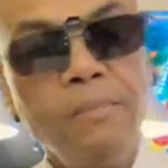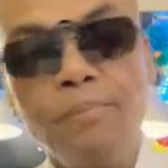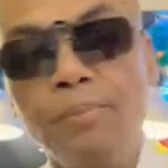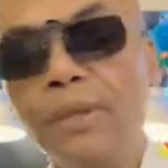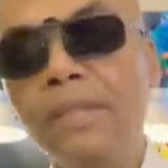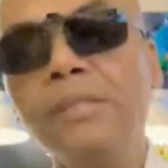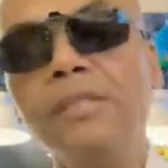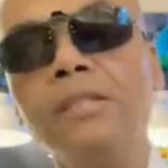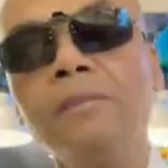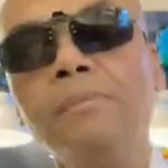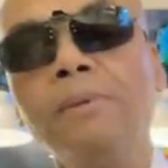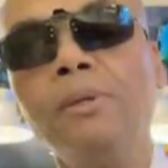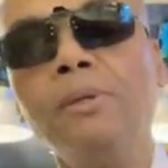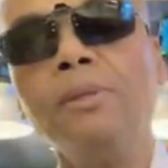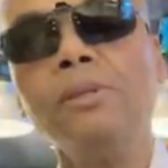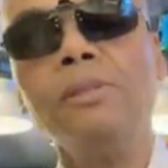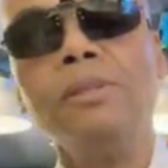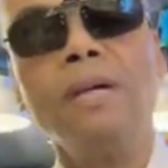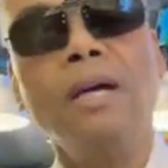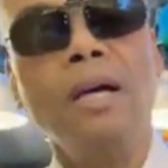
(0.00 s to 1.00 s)

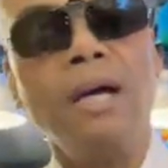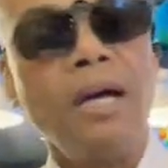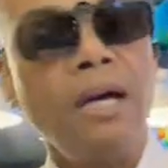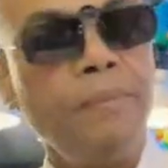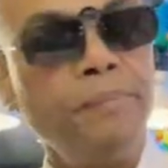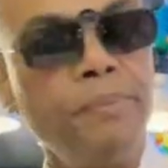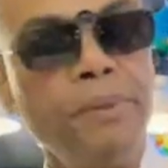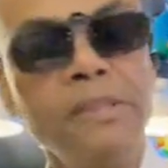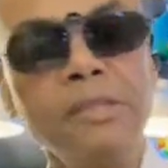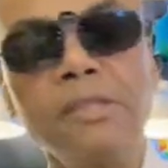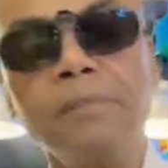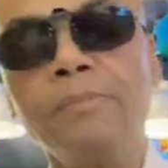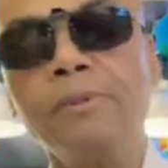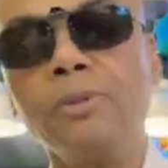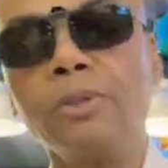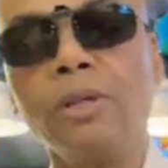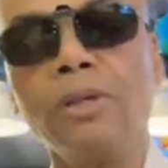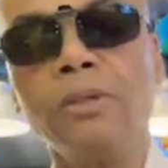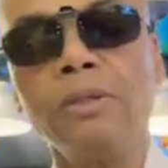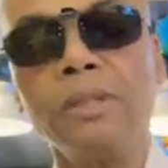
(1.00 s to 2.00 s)
principles and
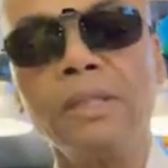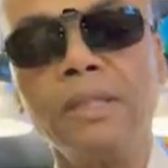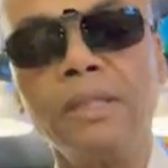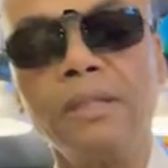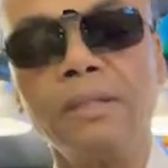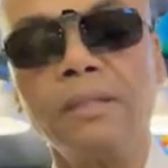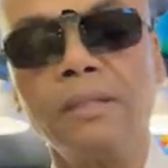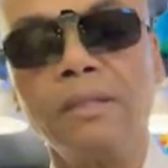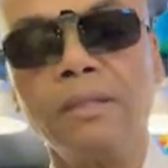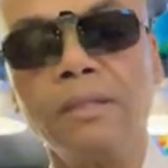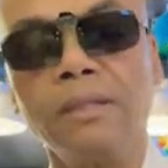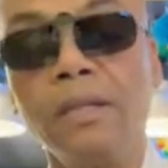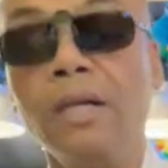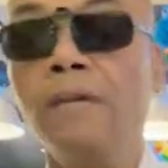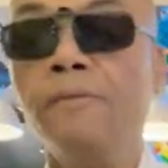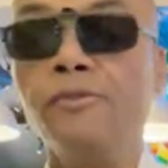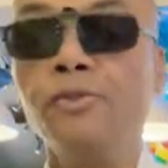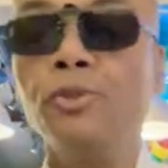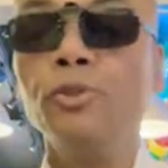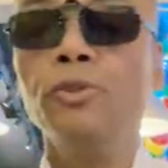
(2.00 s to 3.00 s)
principles only.
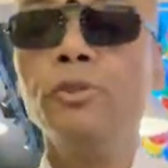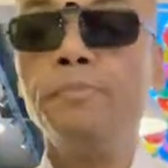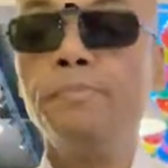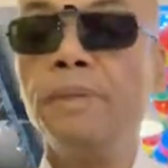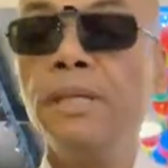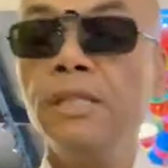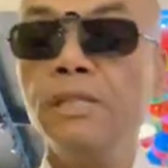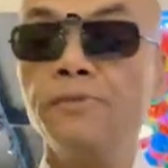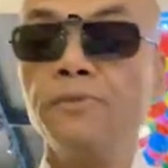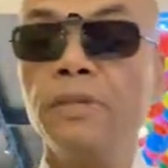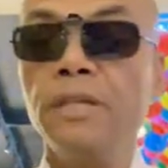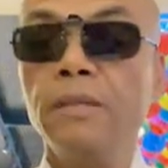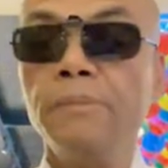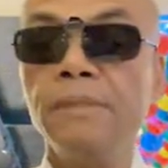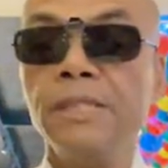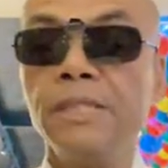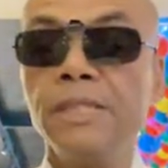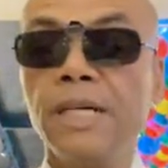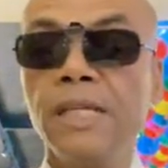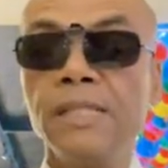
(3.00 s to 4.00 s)
Love, truth, peace,
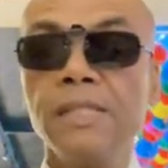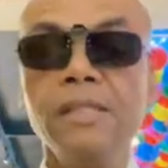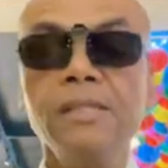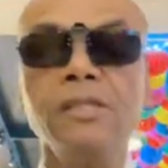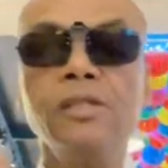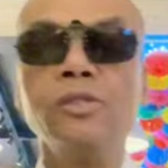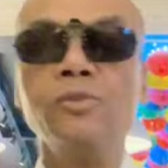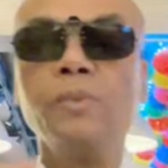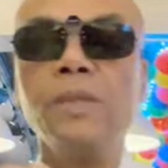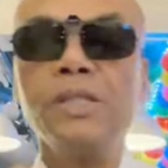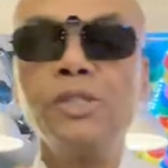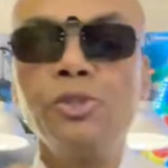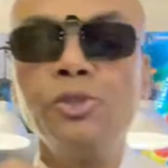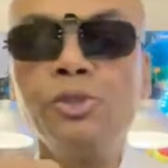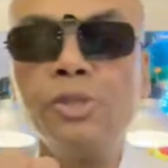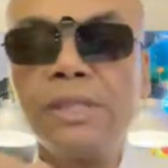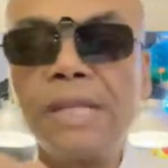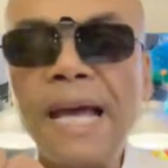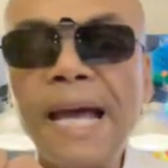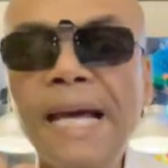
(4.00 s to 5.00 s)
freedom, and justice is what
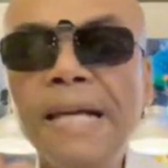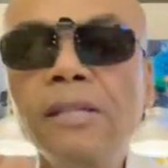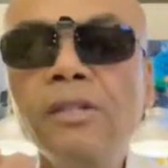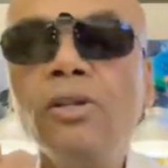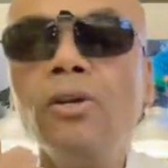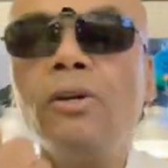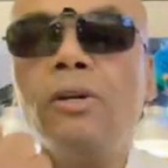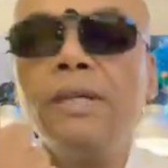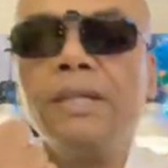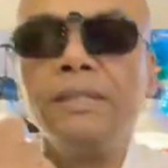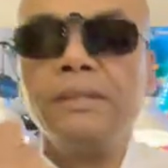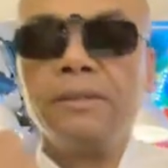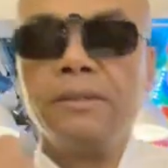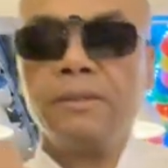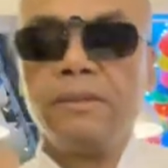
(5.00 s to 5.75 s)
you stand on.